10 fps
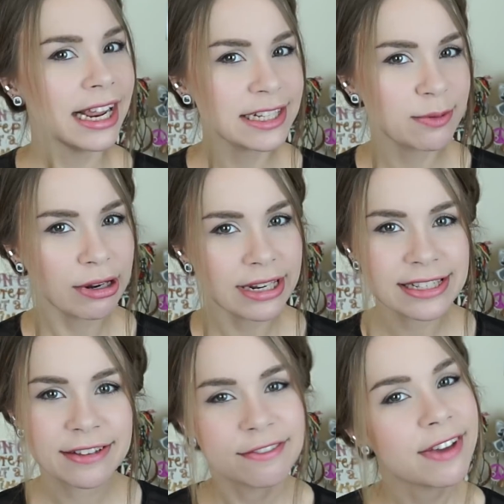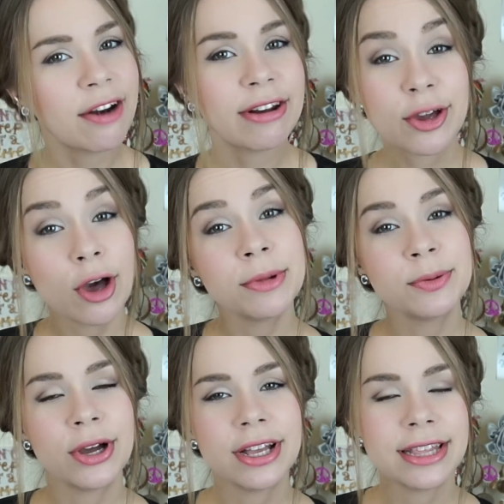next one is a very common
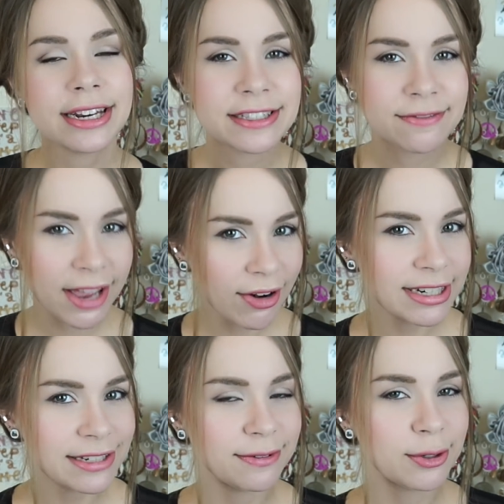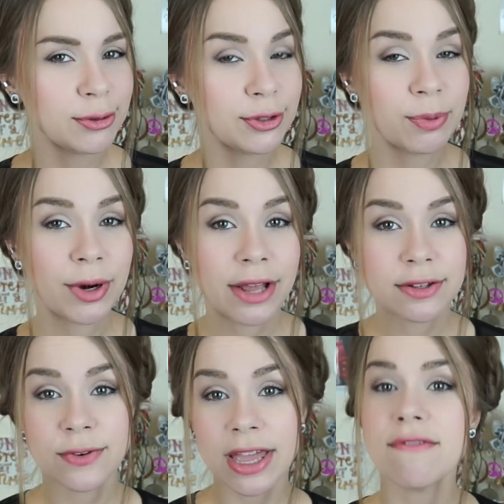word that is very difficult to
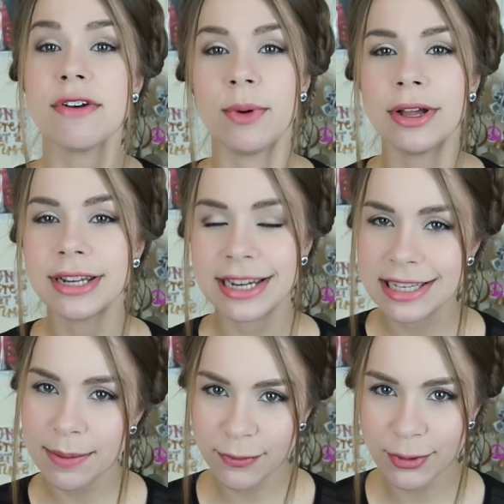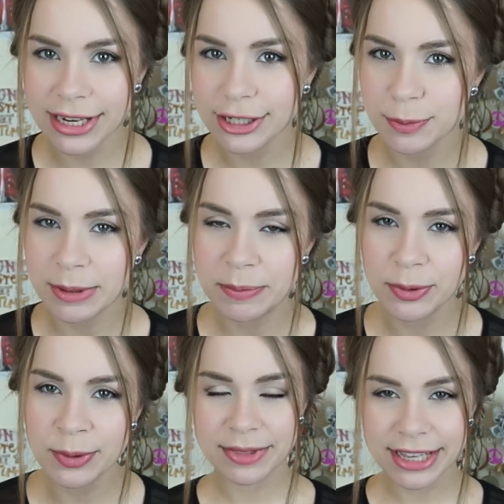pronounce for everyone except for English
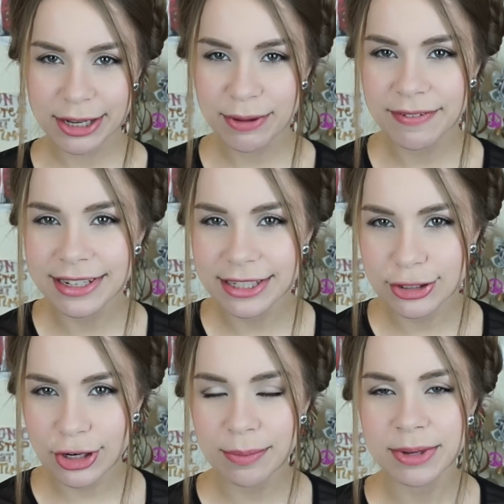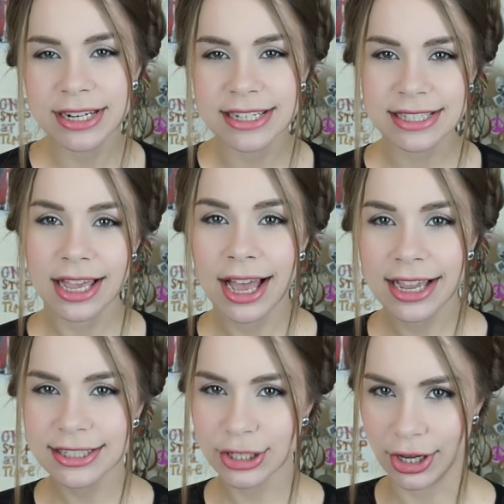people. The equivalent in German is
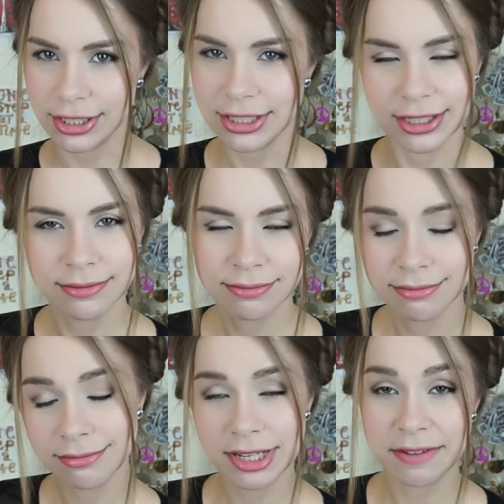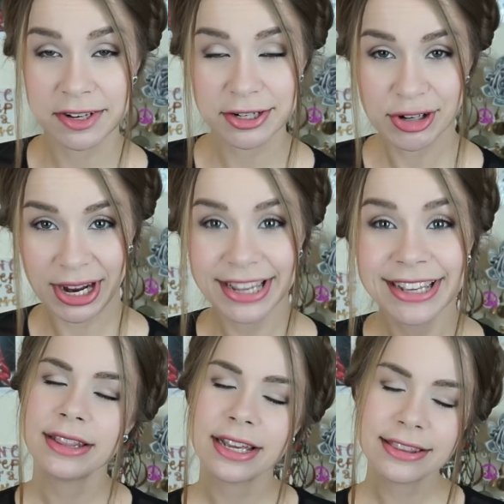Eichhörnchen. Give it a try.
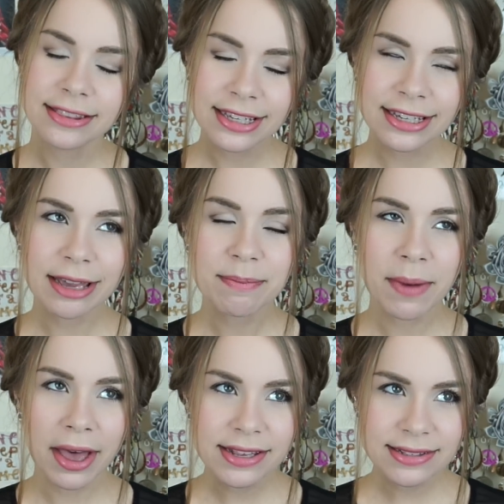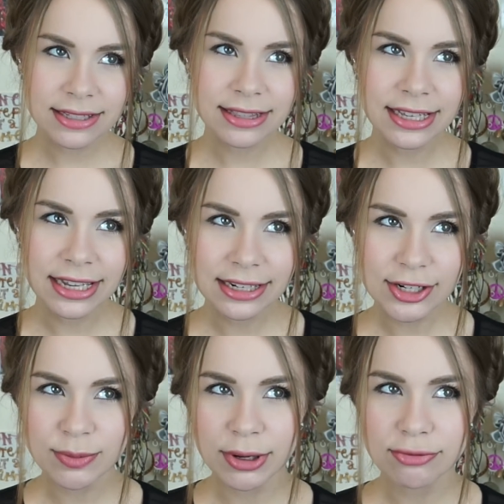And I think I mastered the
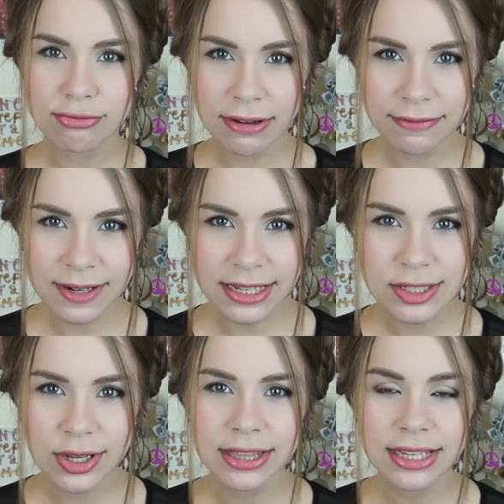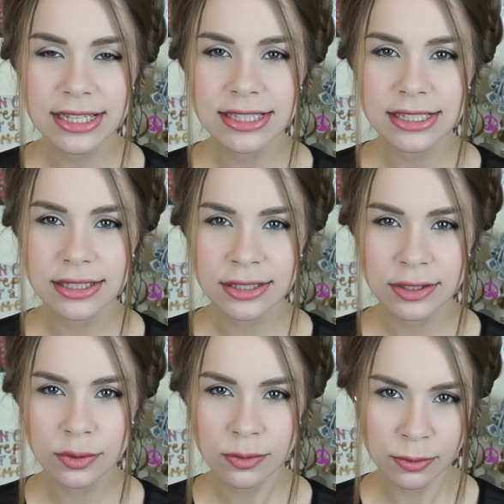English word roughly, so I think it's
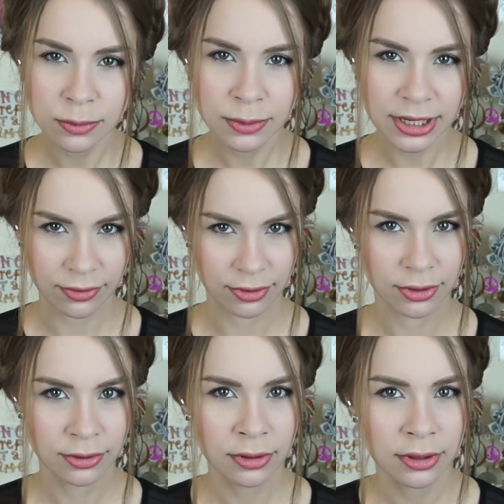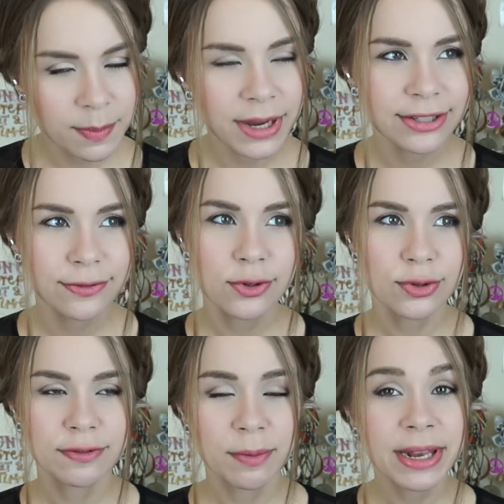squirrel. But of
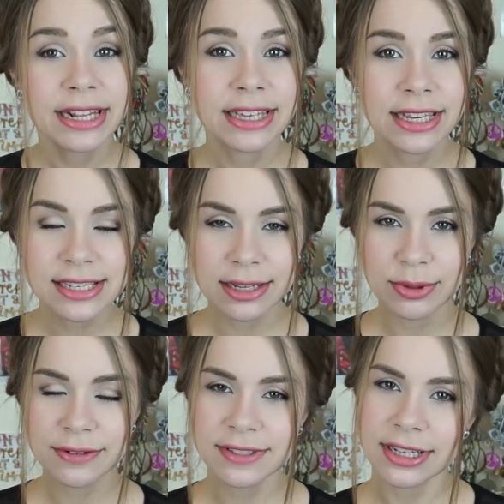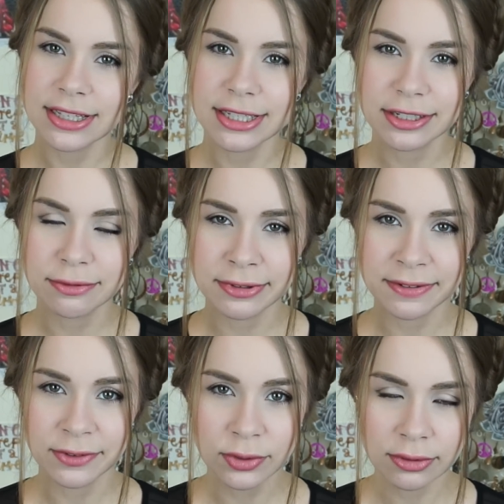course for many years I would have said
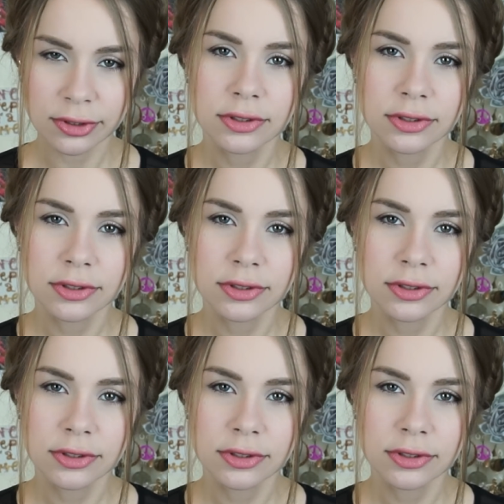squivel or